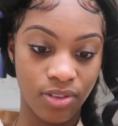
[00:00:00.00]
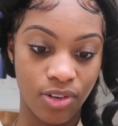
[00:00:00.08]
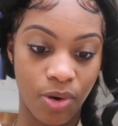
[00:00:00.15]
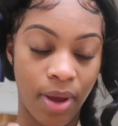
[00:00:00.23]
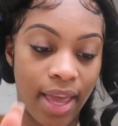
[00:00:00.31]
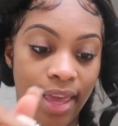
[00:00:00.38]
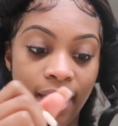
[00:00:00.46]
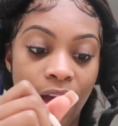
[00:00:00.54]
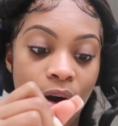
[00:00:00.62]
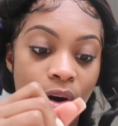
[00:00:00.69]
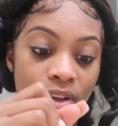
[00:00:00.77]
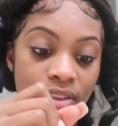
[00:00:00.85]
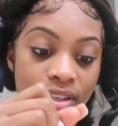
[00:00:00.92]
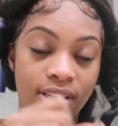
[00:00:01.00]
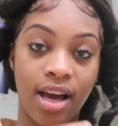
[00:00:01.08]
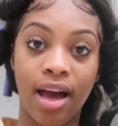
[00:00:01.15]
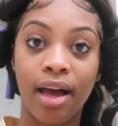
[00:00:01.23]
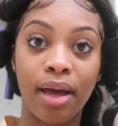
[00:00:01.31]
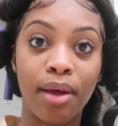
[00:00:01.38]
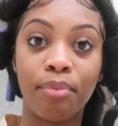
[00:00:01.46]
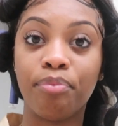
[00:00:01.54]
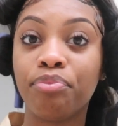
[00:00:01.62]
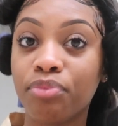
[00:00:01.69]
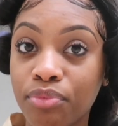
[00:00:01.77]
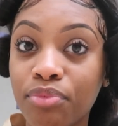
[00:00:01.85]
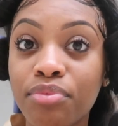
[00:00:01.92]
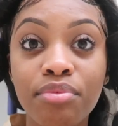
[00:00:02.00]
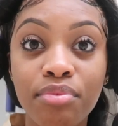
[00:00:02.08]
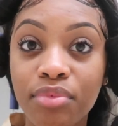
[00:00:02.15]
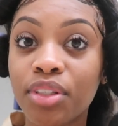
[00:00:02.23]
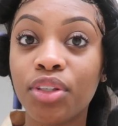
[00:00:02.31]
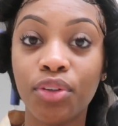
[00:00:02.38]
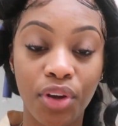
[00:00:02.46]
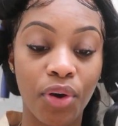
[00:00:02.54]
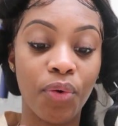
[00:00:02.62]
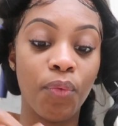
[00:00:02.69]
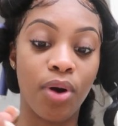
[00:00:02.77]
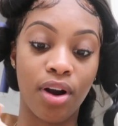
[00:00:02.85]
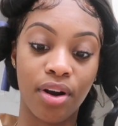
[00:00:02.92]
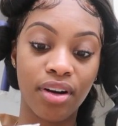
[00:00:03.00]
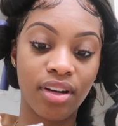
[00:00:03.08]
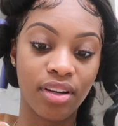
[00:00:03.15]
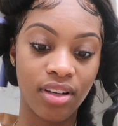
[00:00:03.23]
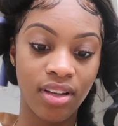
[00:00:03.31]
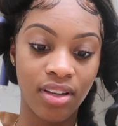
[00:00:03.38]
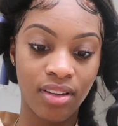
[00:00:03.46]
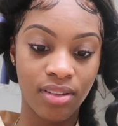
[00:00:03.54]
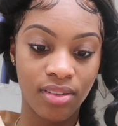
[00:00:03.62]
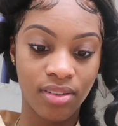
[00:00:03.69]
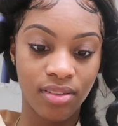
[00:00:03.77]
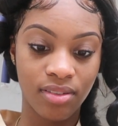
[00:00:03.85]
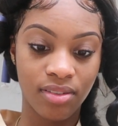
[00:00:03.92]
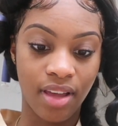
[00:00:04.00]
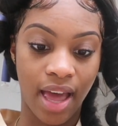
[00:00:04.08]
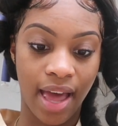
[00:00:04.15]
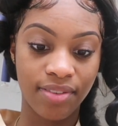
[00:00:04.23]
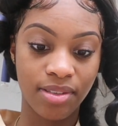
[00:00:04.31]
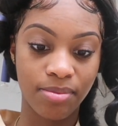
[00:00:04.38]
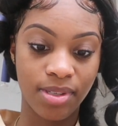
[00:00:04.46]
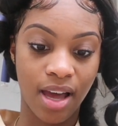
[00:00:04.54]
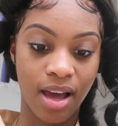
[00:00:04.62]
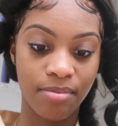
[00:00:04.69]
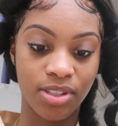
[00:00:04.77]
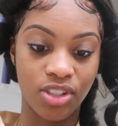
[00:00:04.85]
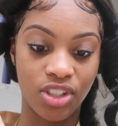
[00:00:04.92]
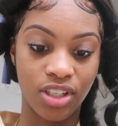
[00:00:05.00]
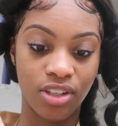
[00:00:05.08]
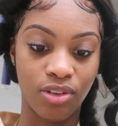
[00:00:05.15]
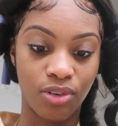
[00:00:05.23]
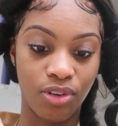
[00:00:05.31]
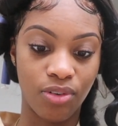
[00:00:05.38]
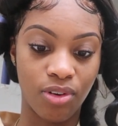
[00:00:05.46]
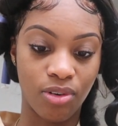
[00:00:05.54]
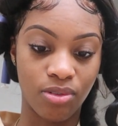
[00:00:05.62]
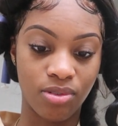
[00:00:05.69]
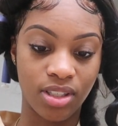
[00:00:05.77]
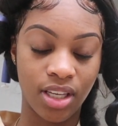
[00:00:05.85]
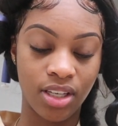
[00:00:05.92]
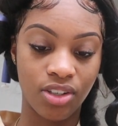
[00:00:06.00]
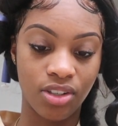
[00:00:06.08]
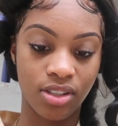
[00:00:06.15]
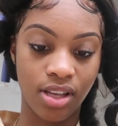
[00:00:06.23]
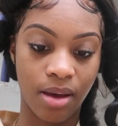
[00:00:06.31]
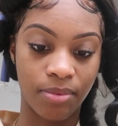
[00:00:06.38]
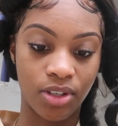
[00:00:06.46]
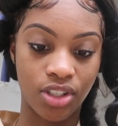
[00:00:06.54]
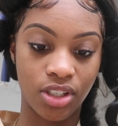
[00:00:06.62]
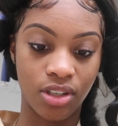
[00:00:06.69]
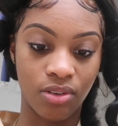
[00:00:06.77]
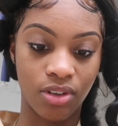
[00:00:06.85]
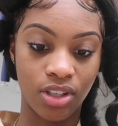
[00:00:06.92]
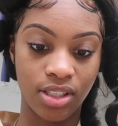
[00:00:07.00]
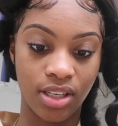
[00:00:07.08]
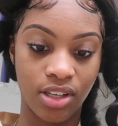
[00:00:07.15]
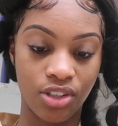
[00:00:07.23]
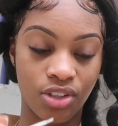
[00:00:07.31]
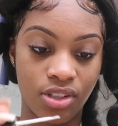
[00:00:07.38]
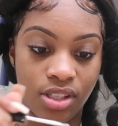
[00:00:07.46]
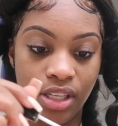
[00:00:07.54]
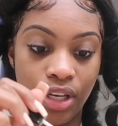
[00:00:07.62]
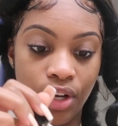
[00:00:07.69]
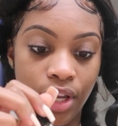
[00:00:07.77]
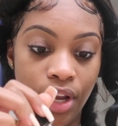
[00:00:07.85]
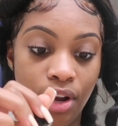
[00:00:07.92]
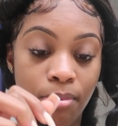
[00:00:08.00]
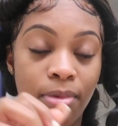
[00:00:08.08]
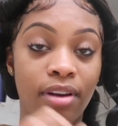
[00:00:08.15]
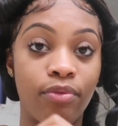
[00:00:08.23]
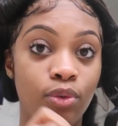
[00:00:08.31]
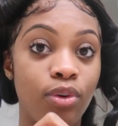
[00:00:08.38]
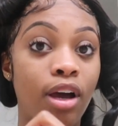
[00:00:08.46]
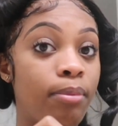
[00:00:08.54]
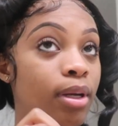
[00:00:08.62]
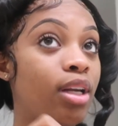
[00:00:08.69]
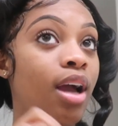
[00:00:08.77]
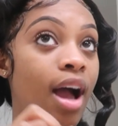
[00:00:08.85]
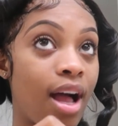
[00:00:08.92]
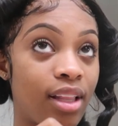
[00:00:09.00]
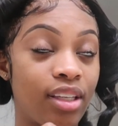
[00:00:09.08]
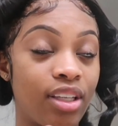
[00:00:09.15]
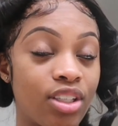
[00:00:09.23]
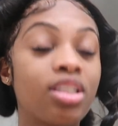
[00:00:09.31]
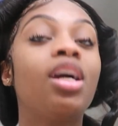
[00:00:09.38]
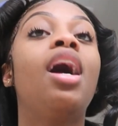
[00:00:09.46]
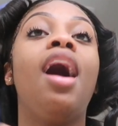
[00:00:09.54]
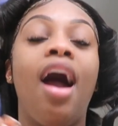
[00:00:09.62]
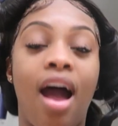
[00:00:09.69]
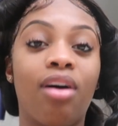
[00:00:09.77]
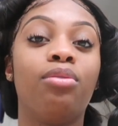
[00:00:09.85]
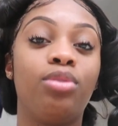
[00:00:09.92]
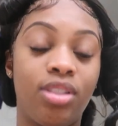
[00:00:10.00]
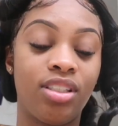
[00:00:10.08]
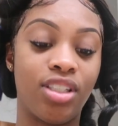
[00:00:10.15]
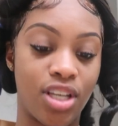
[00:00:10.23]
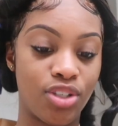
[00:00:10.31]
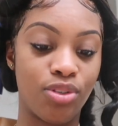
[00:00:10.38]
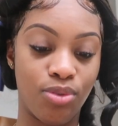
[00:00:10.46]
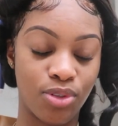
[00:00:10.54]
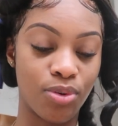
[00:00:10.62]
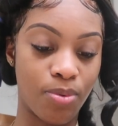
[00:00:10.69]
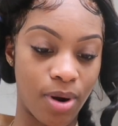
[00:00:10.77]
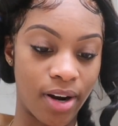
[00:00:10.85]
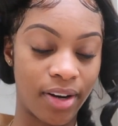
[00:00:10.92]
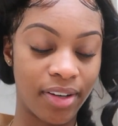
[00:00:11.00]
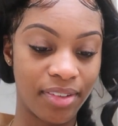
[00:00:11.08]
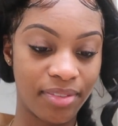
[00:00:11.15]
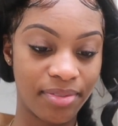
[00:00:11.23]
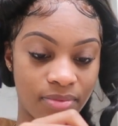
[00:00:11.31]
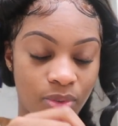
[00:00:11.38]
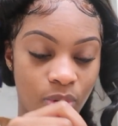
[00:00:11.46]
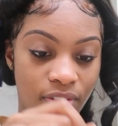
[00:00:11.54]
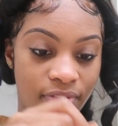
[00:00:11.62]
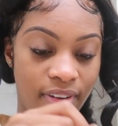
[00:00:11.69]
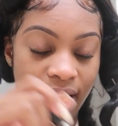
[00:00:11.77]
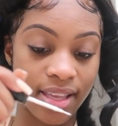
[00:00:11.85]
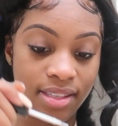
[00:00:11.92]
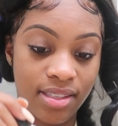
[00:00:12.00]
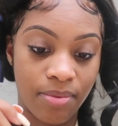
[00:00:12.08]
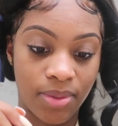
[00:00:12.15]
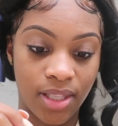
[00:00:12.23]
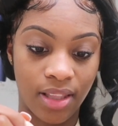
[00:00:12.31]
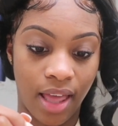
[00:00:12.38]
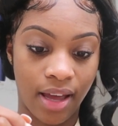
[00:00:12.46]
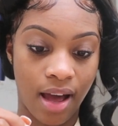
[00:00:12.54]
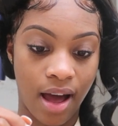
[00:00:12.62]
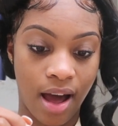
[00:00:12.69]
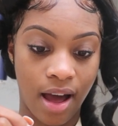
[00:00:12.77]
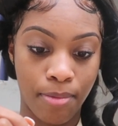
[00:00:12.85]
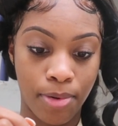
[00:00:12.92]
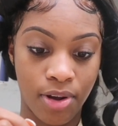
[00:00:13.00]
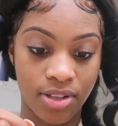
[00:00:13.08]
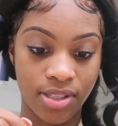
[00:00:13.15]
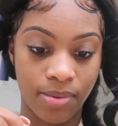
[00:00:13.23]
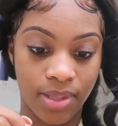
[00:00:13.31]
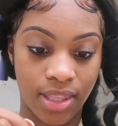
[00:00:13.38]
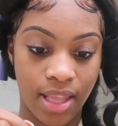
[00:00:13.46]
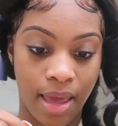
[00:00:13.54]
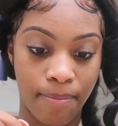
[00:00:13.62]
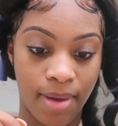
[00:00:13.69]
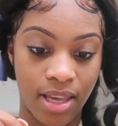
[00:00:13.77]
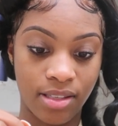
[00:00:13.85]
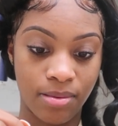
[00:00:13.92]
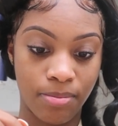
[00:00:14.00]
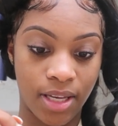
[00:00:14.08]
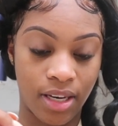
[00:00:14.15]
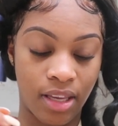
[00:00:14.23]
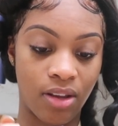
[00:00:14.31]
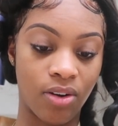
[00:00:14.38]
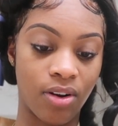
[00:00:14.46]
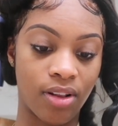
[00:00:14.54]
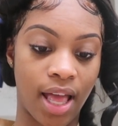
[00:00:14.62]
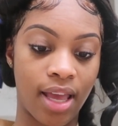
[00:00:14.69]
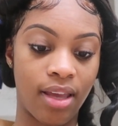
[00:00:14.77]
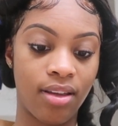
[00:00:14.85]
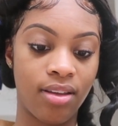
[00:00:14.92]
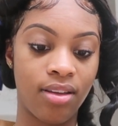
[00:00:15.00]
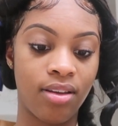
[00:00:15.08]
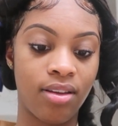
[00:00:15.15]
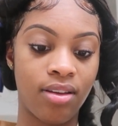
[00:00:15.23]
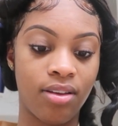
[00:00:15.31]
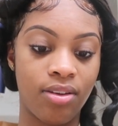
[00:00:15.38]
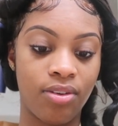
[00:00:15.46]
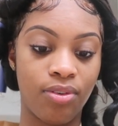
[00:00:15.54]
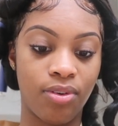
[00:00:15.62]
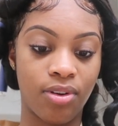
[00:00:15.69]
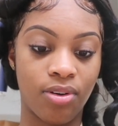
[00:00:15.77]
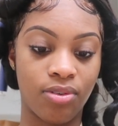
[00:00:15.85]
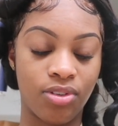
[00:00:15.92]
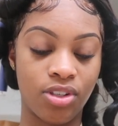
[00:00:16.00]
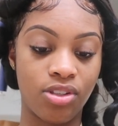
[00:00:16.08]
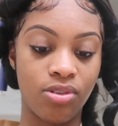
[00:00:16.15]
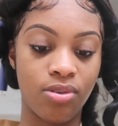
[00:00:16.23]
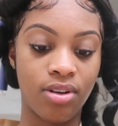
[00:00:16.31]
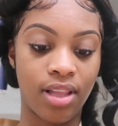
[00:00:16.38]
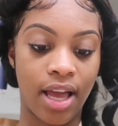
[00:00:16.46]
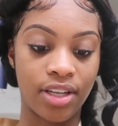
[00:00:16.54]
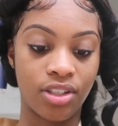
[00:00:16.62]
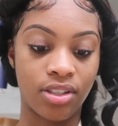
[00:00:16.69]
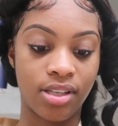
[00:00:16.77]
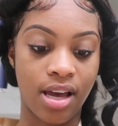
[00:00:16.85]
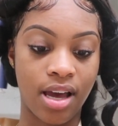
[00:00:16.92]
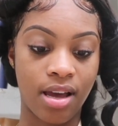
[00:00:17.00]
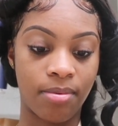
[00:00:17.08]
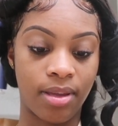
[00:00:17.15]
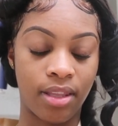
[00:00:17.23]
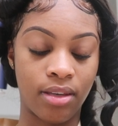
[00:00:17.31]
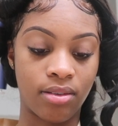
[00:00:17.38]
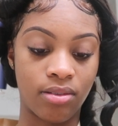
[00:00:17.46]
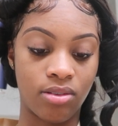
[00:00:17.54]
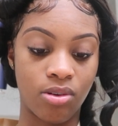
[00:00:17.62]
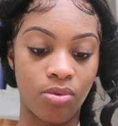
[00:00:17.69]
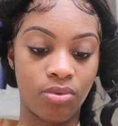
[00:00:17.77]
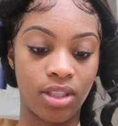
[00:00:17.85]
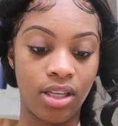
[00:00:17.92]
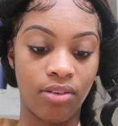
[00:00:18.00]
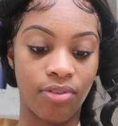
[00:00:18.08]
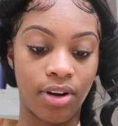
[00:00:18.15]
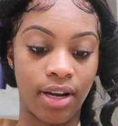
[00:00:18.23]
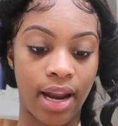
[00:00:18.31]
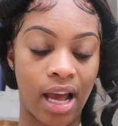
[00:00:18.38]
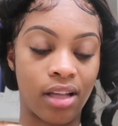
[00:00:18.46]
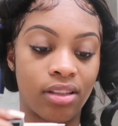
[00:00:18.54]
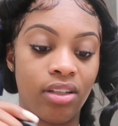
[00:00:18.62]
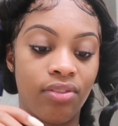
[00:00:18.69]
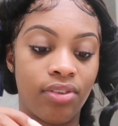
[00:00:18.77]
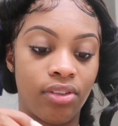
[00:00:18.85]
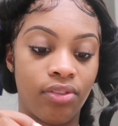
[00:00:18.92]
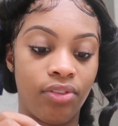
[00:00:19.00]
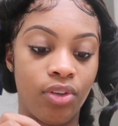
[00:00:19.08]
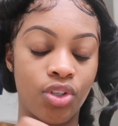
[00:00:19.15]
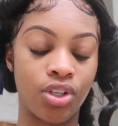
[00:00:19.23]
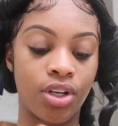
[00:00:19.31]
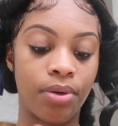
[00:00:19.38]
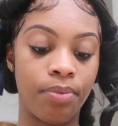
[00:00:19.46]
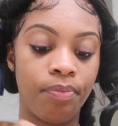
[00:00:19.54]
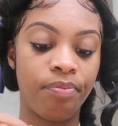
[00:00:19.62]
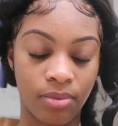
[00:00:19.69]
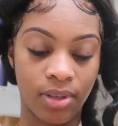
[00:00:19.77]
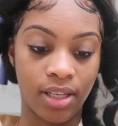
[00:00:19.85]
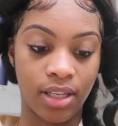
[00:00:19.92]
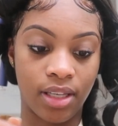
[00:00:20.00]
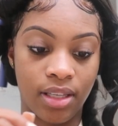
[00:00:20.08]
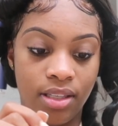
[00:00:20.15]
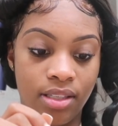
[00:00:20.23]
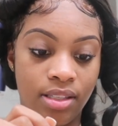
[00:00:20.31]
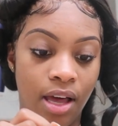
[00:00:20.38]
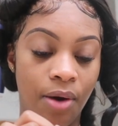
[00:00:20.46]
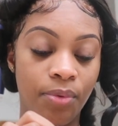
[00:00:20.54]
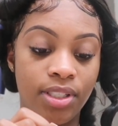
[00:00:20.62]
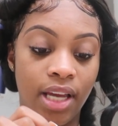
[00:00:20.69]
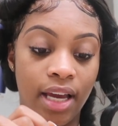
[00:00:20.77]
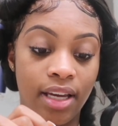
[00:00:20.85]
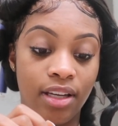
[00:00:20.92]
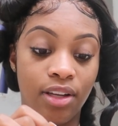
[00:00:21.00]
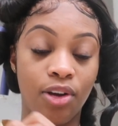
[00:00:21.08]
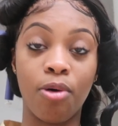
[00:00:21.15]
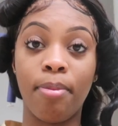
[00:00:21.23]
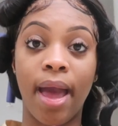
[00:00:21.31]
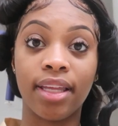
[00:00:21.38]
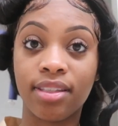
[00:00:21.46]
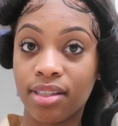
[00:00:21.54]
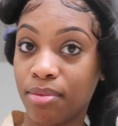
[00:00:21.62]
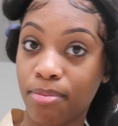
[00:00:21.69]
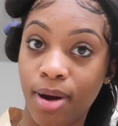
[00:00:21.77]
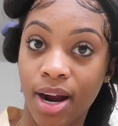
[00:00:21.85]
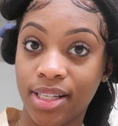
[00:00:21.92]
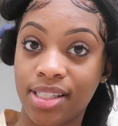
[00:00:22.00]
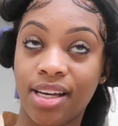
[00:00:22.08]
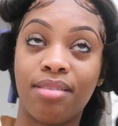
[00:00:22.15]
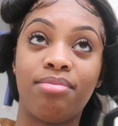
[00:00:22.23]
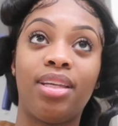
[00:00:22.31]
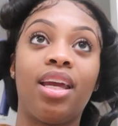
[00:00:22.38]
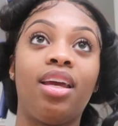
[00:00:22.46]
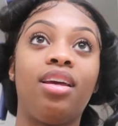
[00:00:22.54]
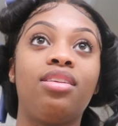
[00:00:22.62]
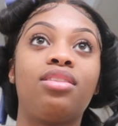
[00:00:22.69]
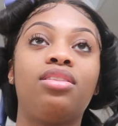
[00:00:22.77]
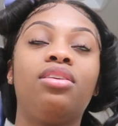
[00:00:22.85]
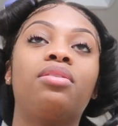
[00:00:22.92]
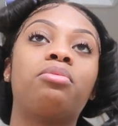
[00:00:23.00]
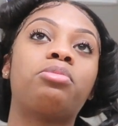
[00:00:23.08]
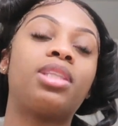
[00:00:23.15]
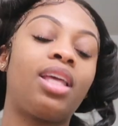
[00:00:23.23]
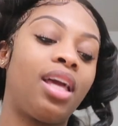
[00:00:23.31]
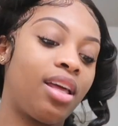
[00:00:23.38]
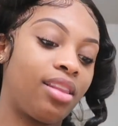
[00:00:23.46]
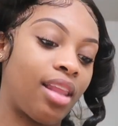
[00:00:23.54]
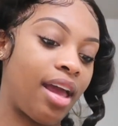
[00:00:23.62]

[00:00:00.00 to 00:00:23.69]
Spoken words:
Don't hang out all the time, you know, work. Have some time to chill, you know, set your time to chill because it is your senior year. But if you're coming into college, I would suggest you to work or find something like a hobby or something that makes money or like, you know, just utilize your time and don't think for now, think for the future, because I wish I could go back to them part-time days, you know what I'm saying?